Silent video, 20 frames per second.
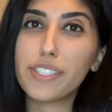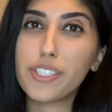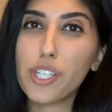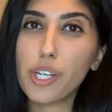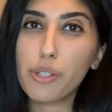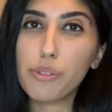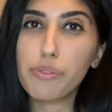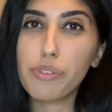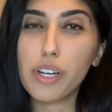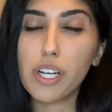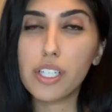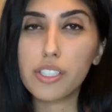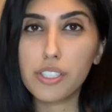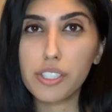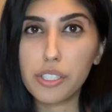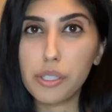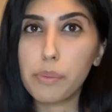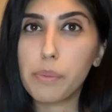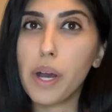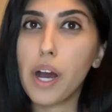so far, do you
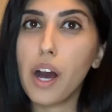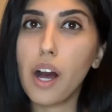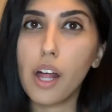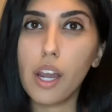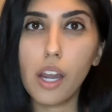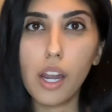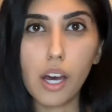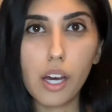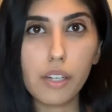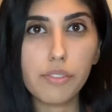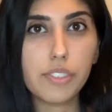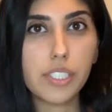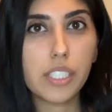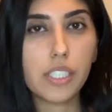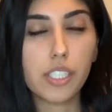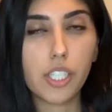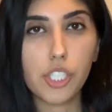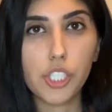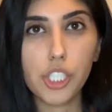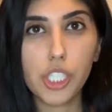know what? A lot of
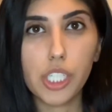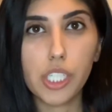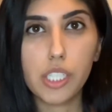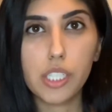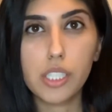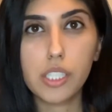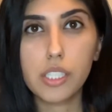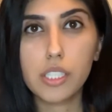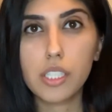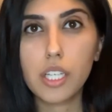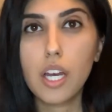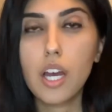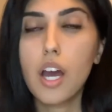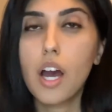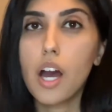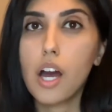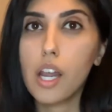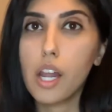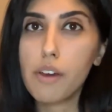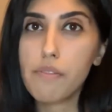discussions,
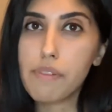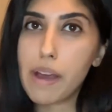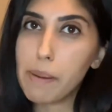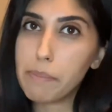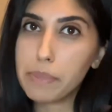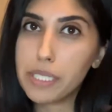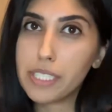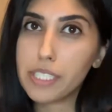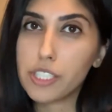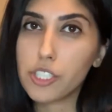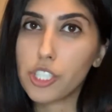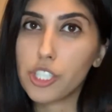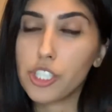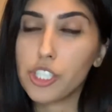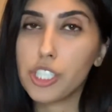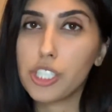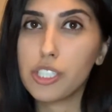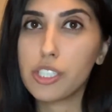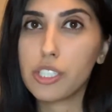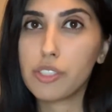a lot of family
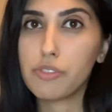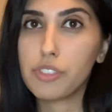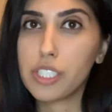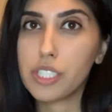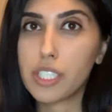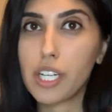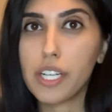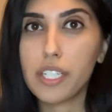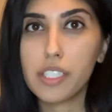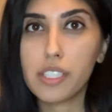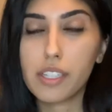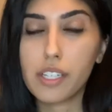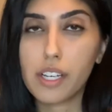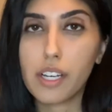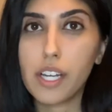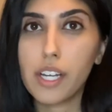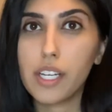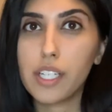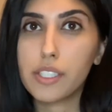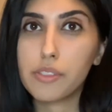discussions. I've decided the
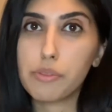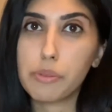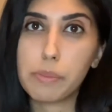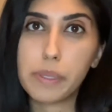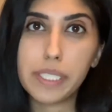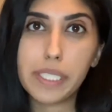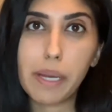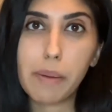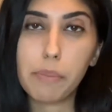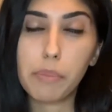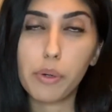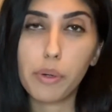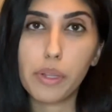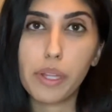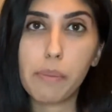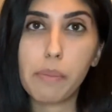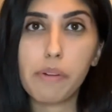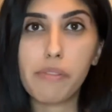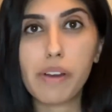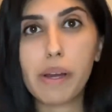colours for my temple
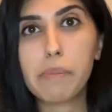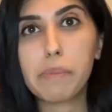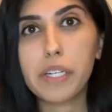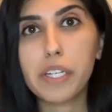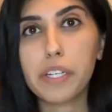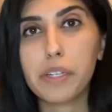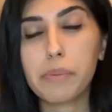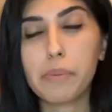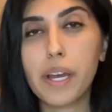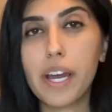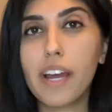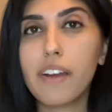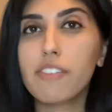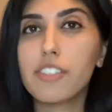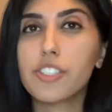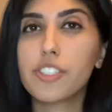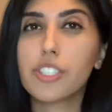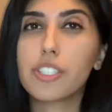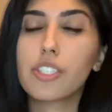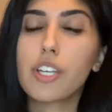that my family are gonna wear,
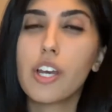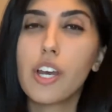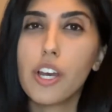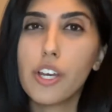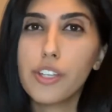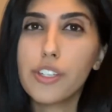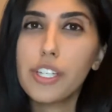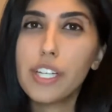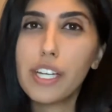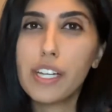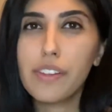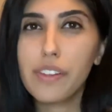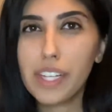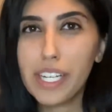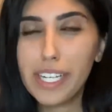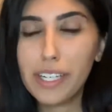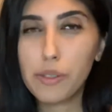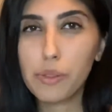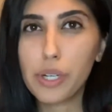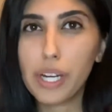and just, you know, the
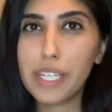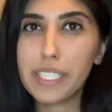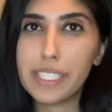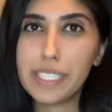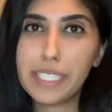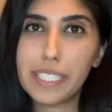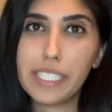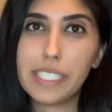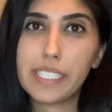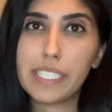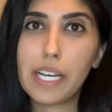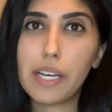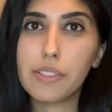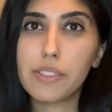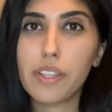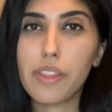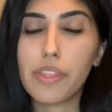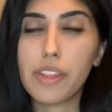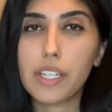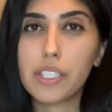little kind of details
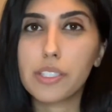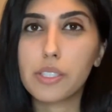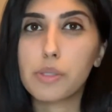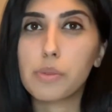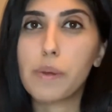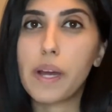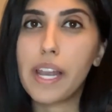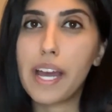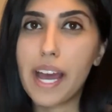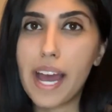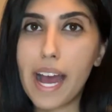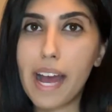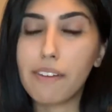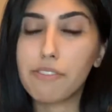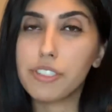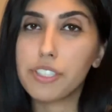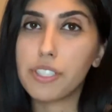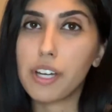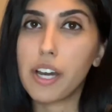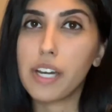and things as well I have
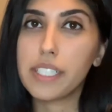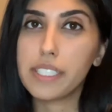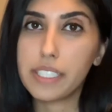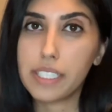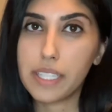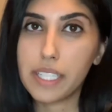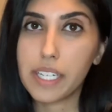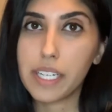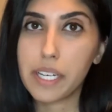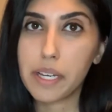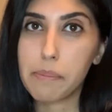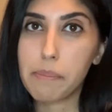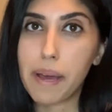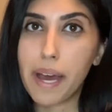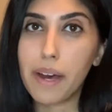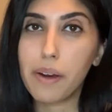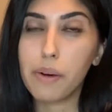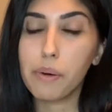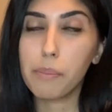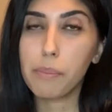started to think
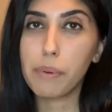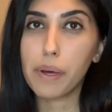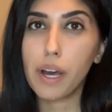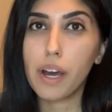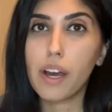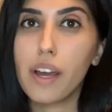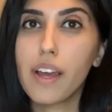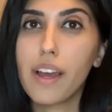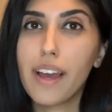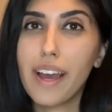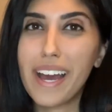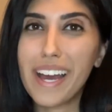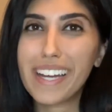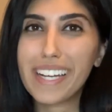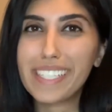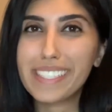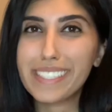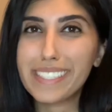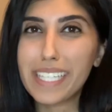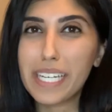about, but I
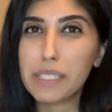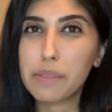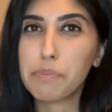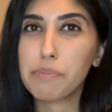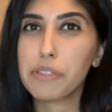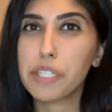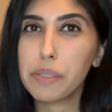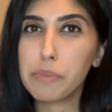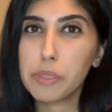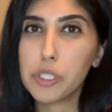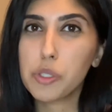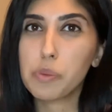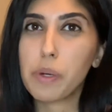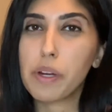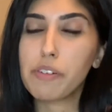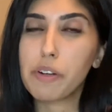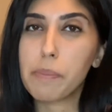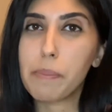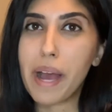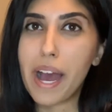guess that's pretty much
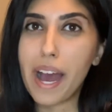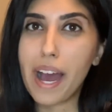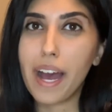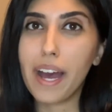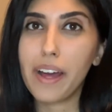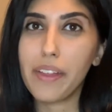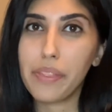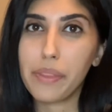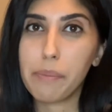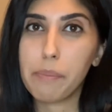where I'm at the